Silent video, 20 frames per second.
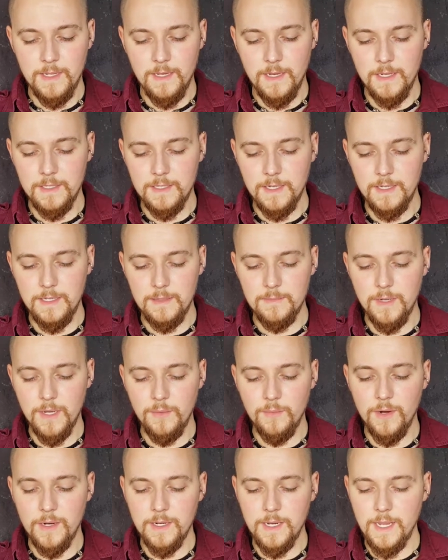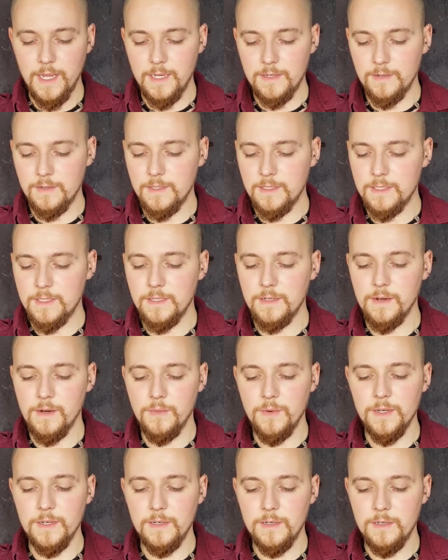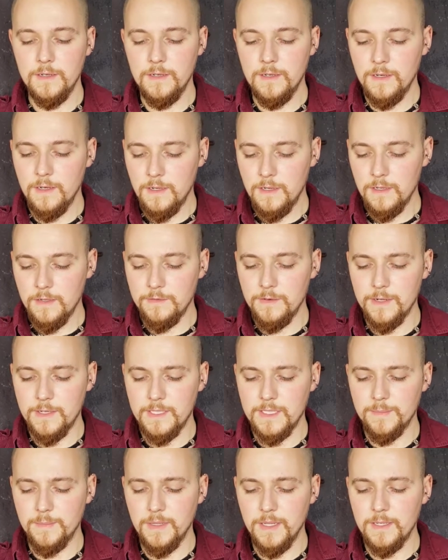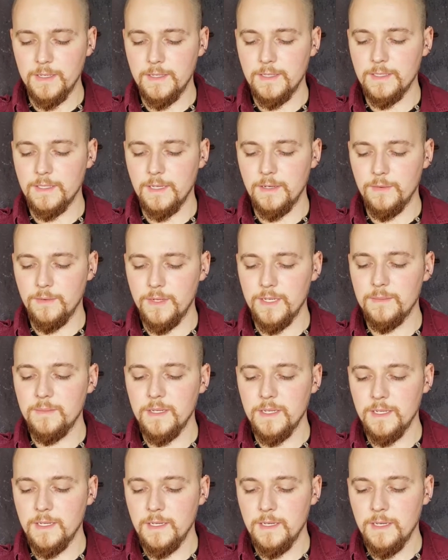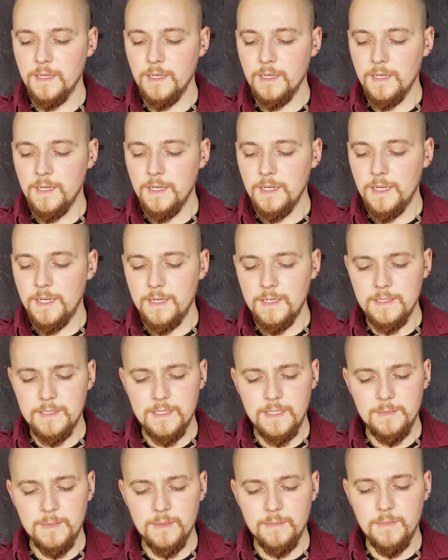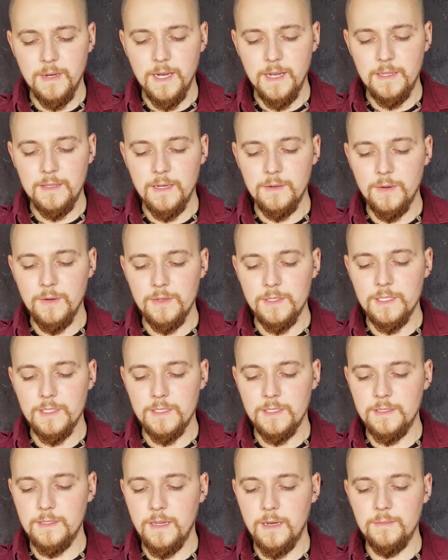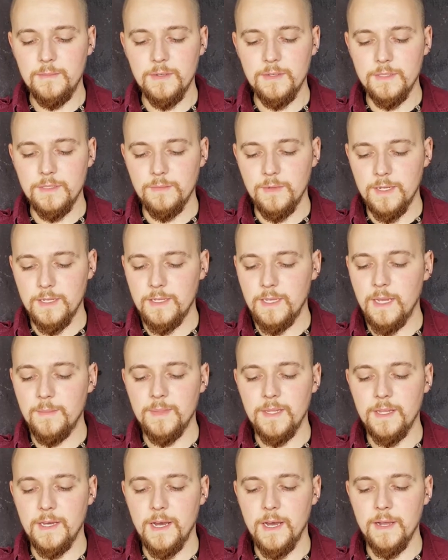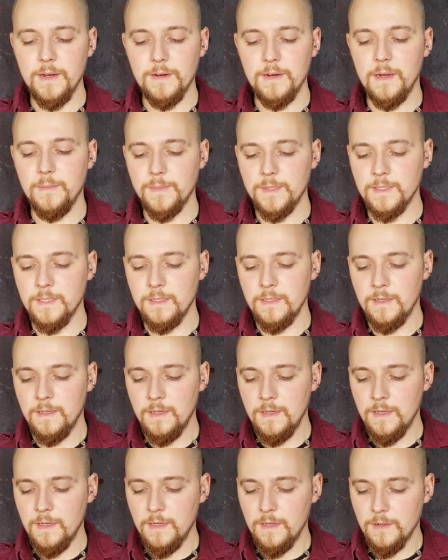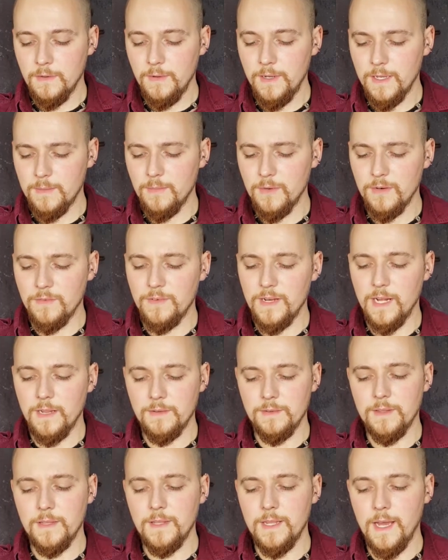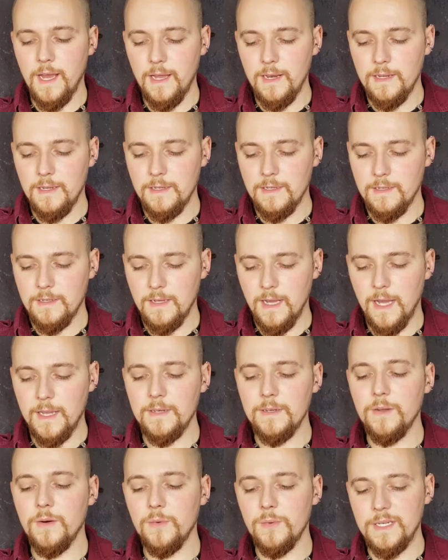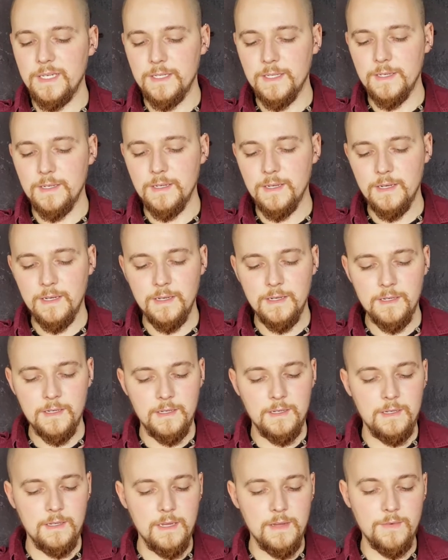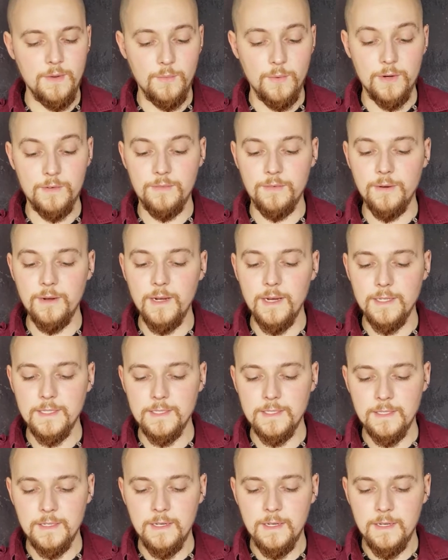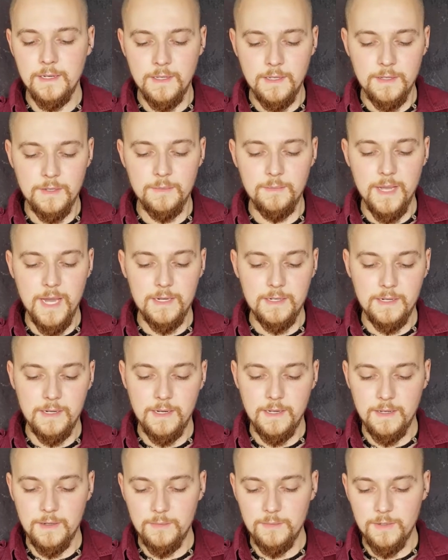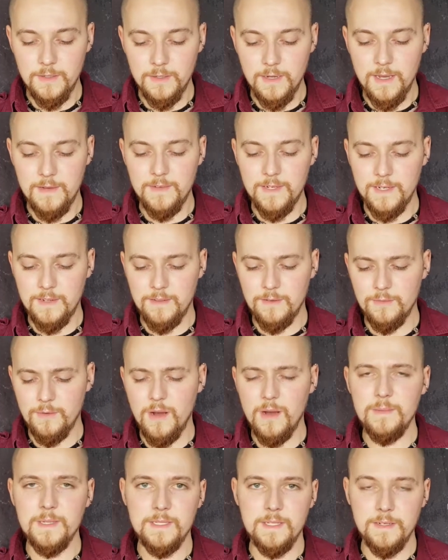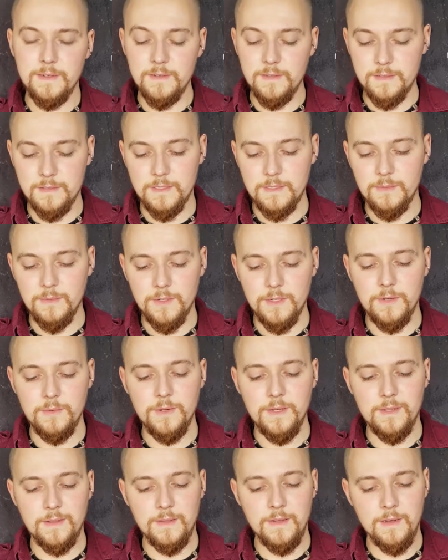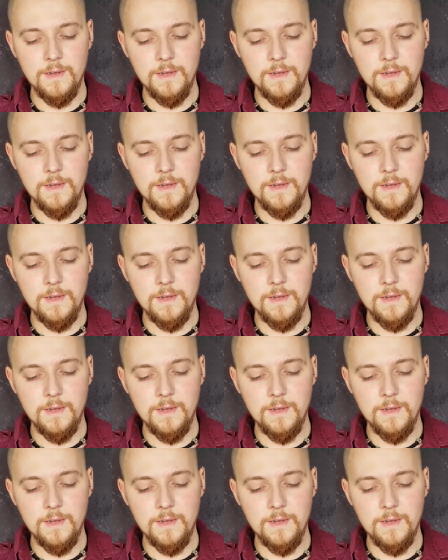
I tightened my one hand on the steering wheel. Ruggy's bluntness annoyed me. He didn't seem to mind that we were just numbers when it came to the higher-ups. We had more value than that. I know we did. If it weren't for us, humanity wouldn't have any of the raw materials to work with.